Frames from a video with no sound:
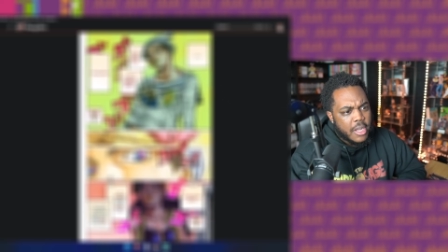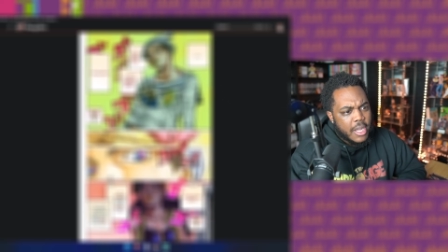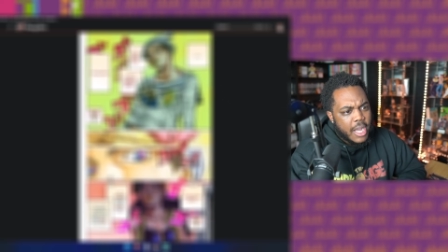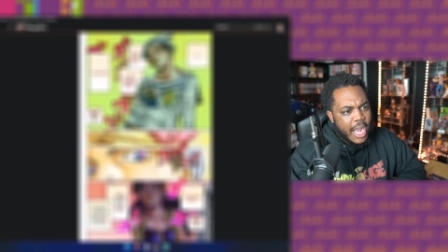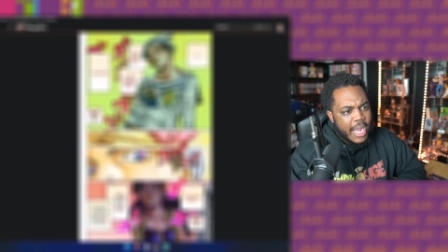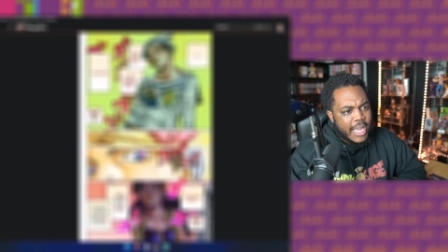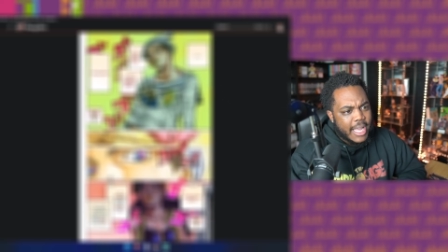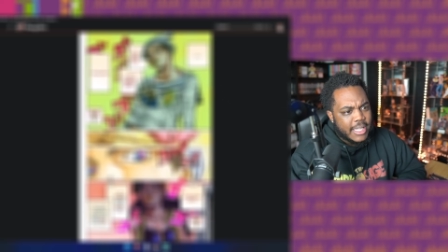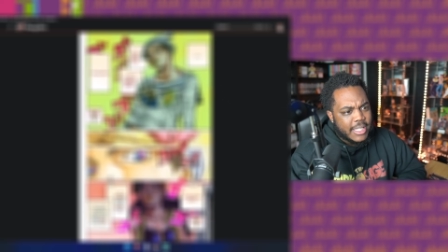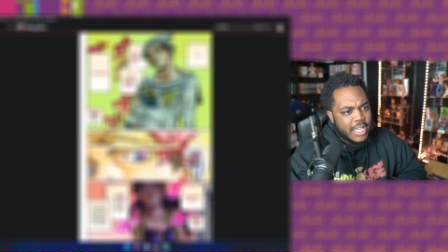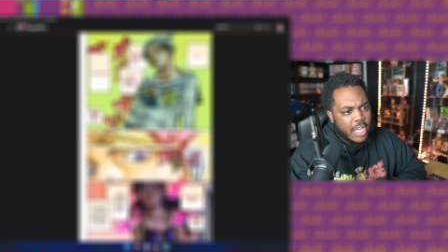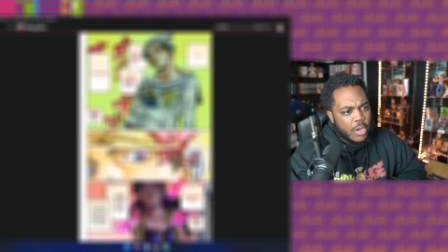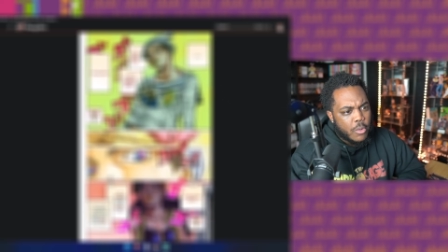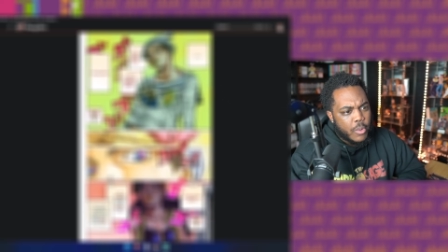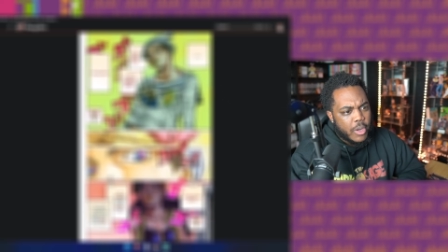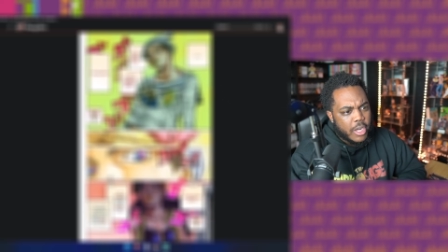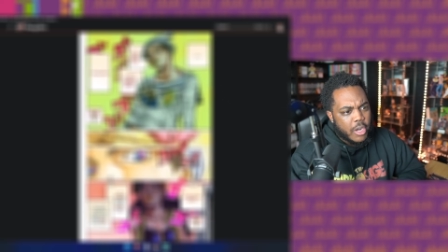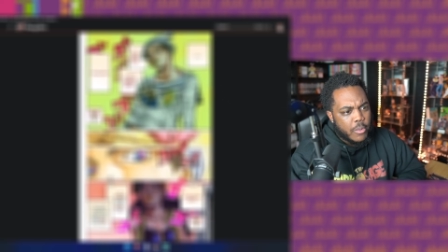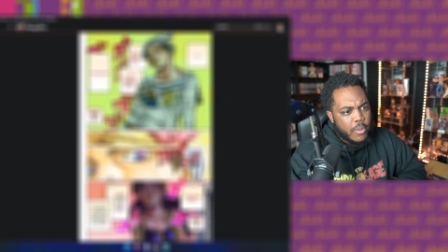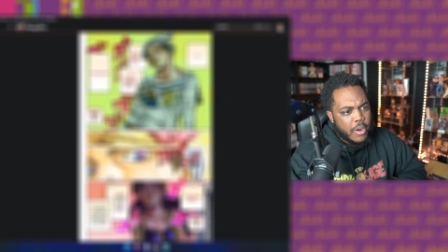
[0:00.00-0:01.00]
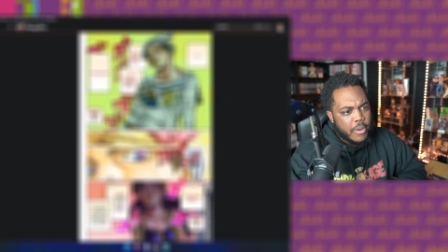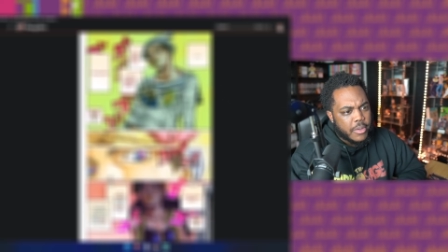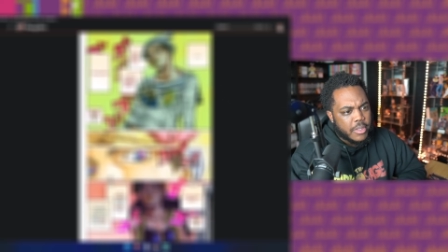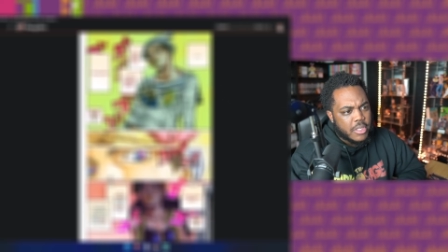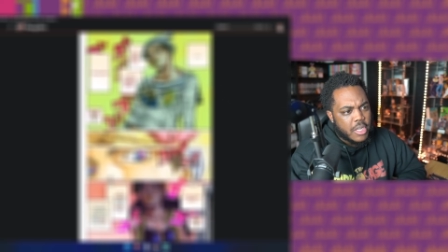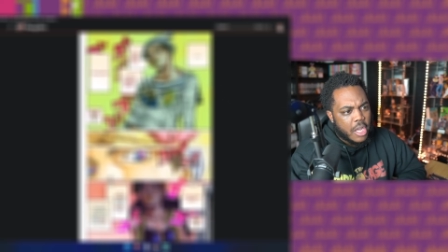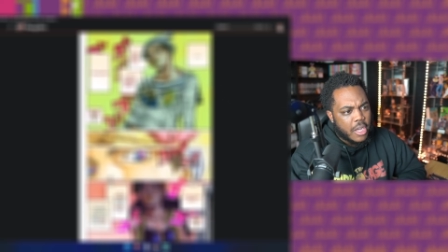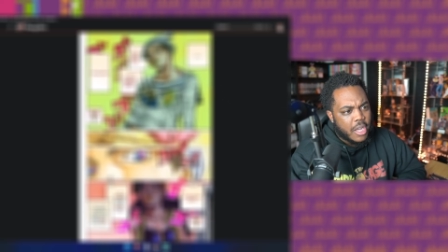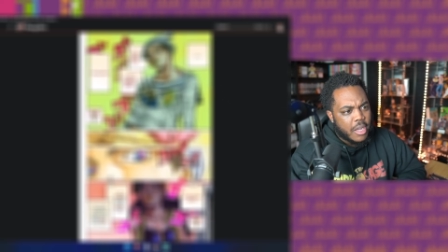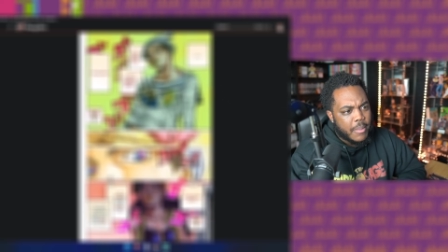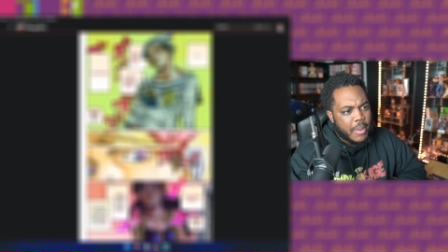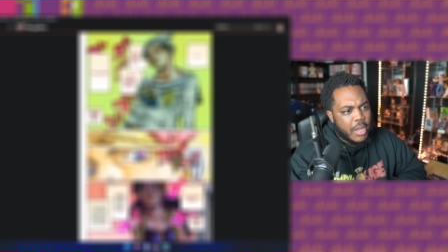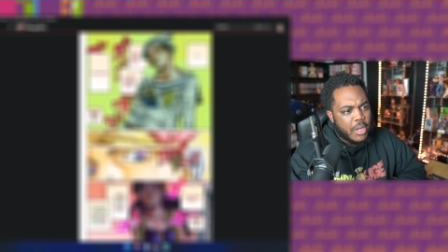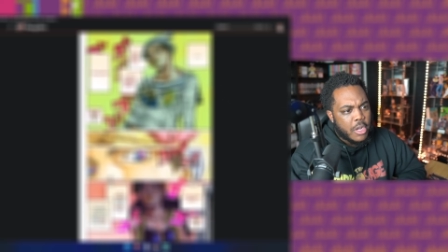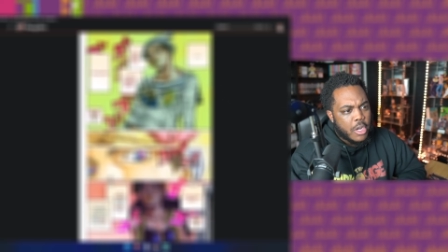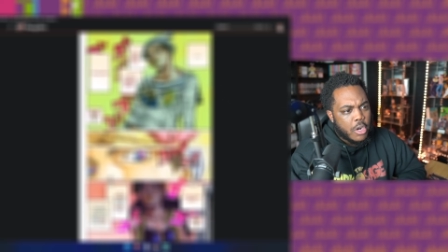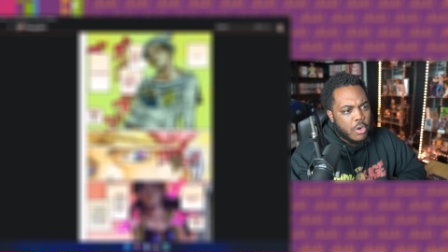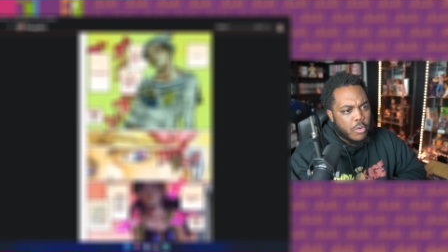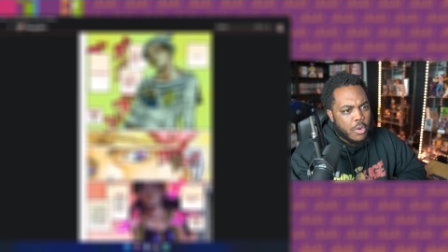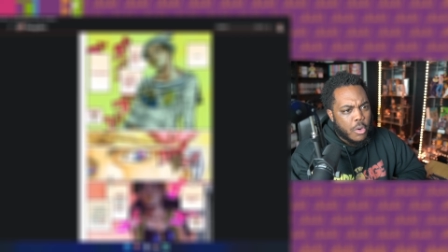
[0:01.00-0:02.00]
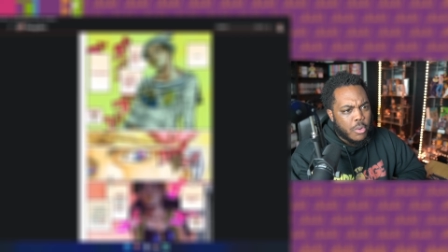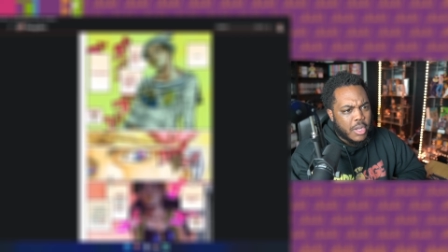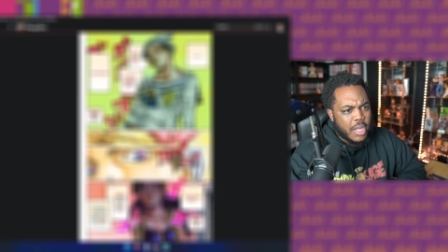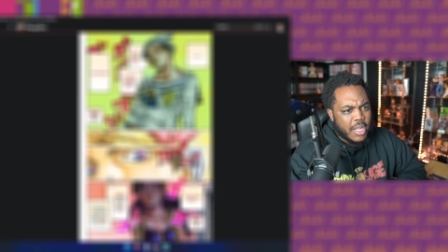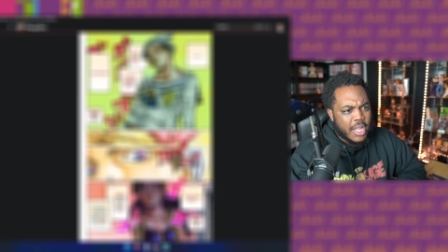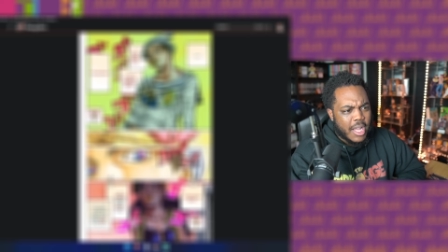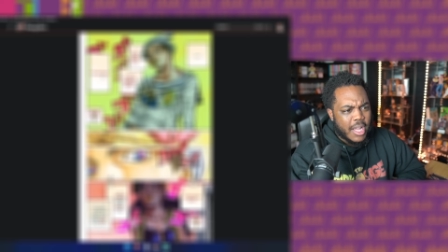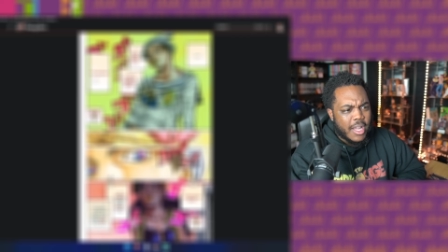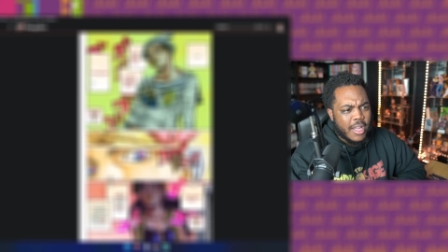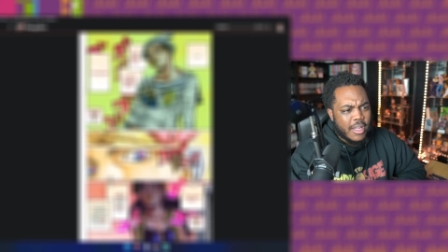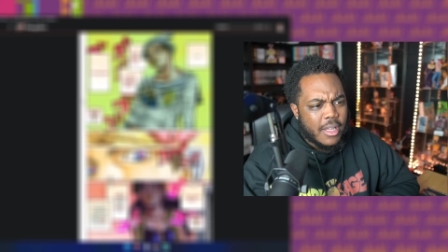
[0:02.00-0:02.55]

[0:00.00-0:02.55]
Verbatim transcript: I can't tell what Karera was talking about. Rokakaka?